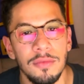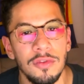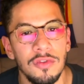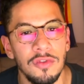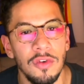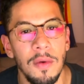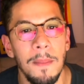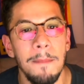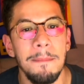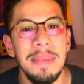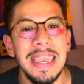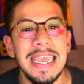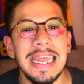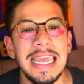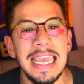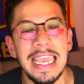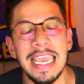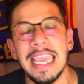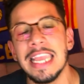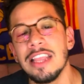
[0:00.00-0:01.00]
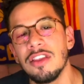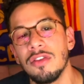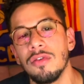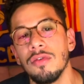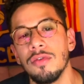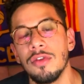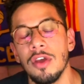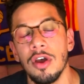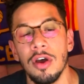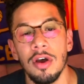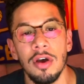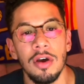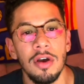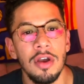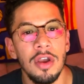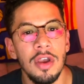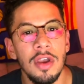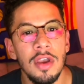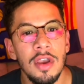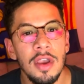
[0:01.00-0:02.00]
meat into
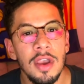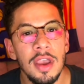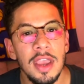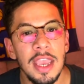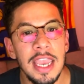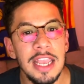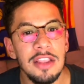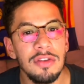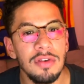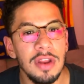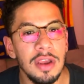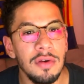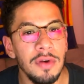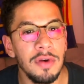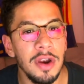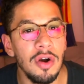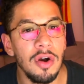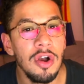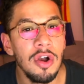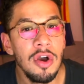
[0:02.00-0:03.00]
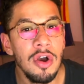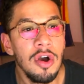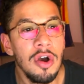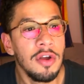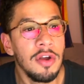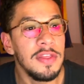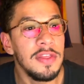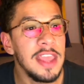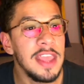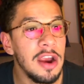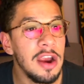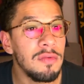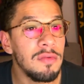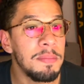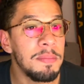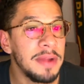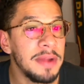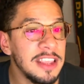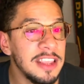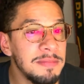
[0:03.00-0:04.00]
the grill. Their
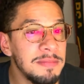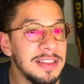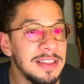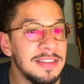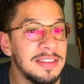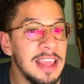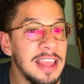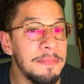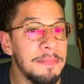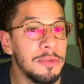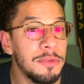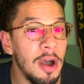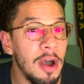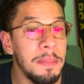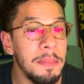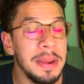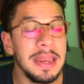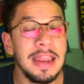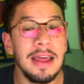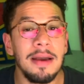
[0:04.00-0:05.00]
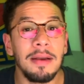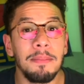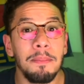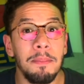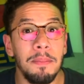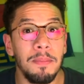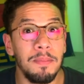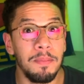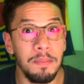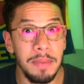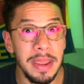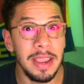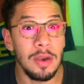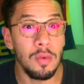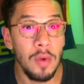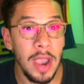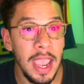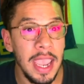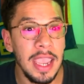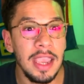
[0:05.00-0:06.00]
replacement stepped up in a big
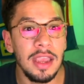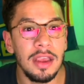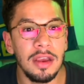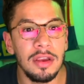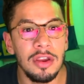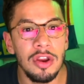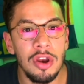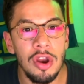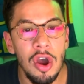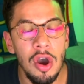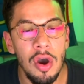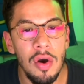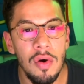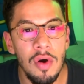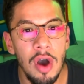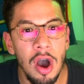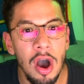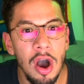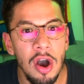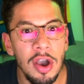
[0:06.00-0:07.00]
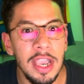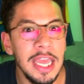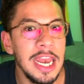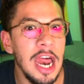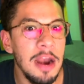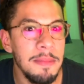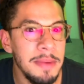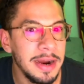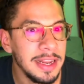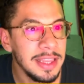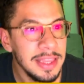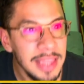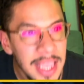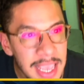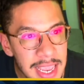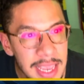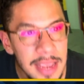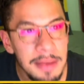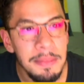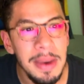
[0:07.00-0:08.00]
way. Gerard
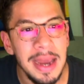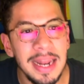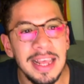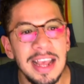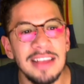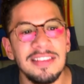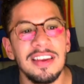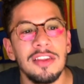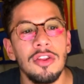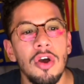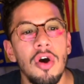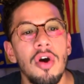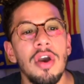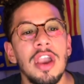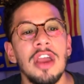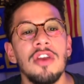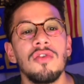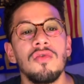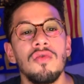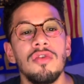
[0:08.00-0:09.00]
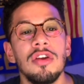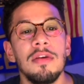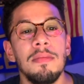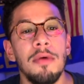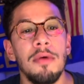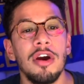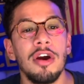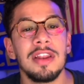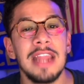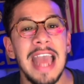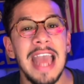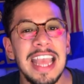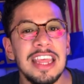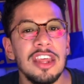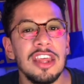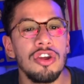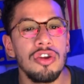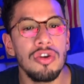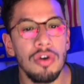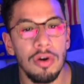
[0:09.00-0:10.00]
Martin, Marc Casado, and Rooney
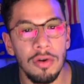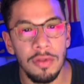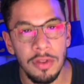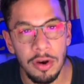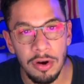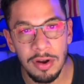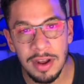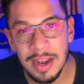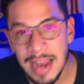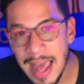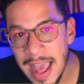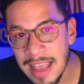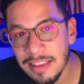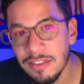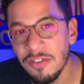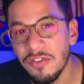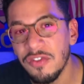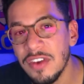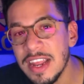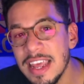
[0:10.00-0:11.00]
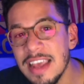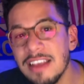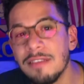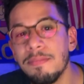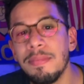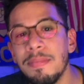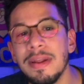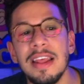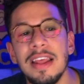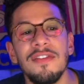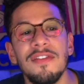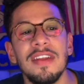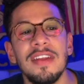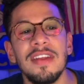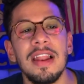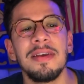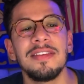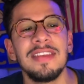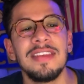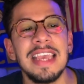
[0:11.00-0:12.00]
Bardghji showed their class. Flick's belief in La
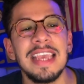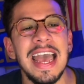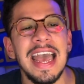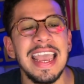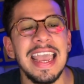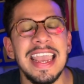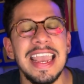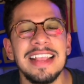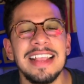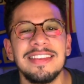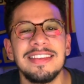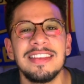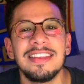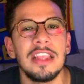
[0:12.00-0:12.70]
Masia is